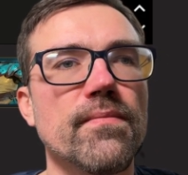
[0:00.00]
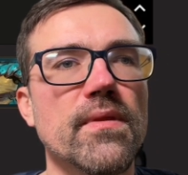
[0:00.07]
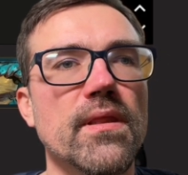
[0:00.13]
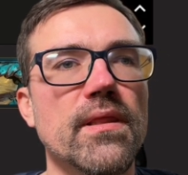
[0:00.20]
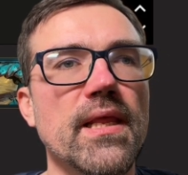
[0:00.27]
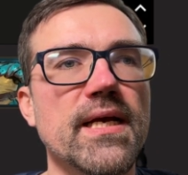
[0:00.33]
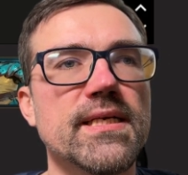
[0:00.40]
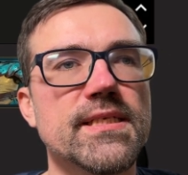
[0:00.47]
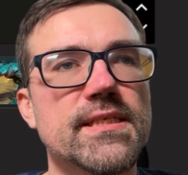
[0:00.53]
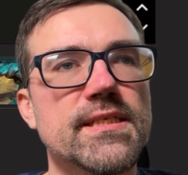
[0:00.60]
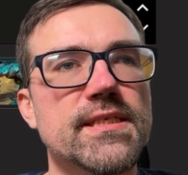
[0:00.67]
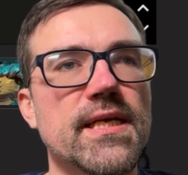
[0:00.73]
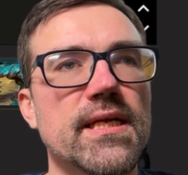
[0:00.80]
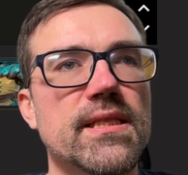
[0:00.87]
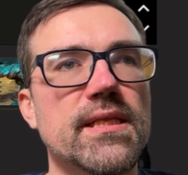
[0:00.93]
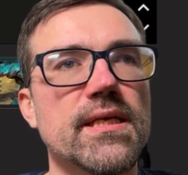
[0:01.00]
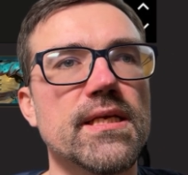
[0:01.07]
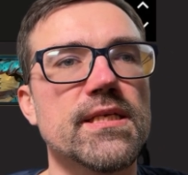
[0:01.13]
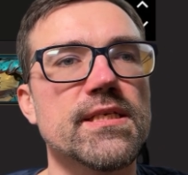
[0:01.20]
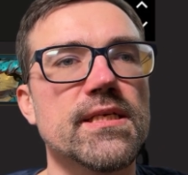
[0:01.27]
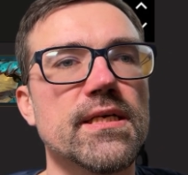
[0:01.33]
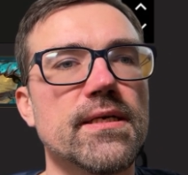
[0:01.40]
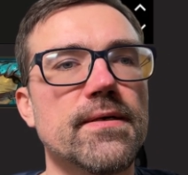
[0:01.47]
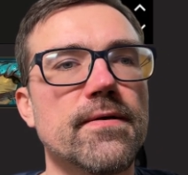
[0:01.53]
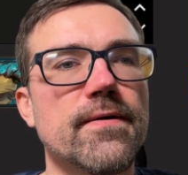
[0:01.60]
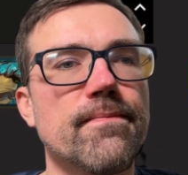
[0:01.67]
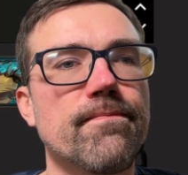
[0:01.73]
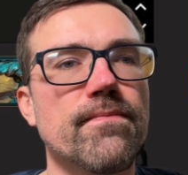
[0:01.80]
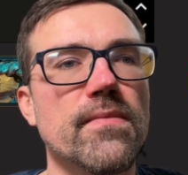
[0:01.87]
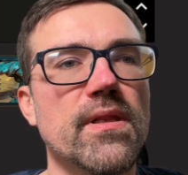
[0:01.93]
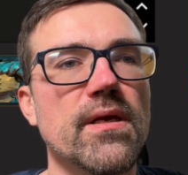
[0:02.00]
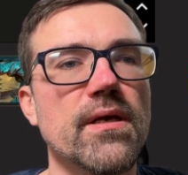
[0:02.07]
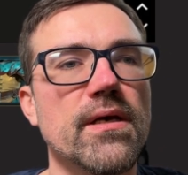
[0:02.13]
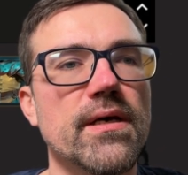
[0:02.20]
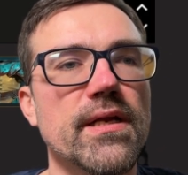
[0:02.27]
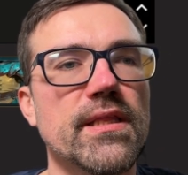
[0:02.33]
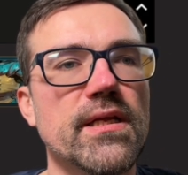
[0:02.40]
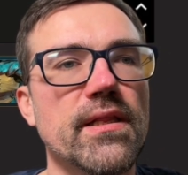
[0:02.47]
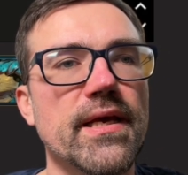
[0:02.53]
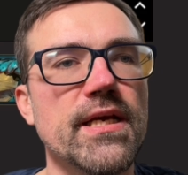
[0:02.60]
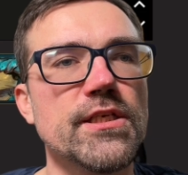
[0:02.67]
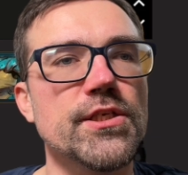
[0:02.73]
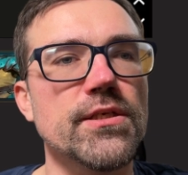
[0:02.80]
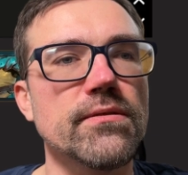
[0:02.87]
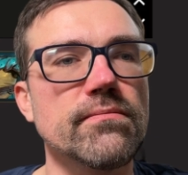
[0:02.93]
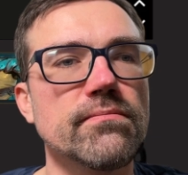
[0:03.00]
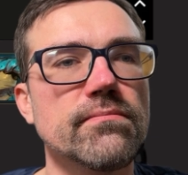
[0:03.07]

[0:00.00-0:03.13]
Next set is retaliation,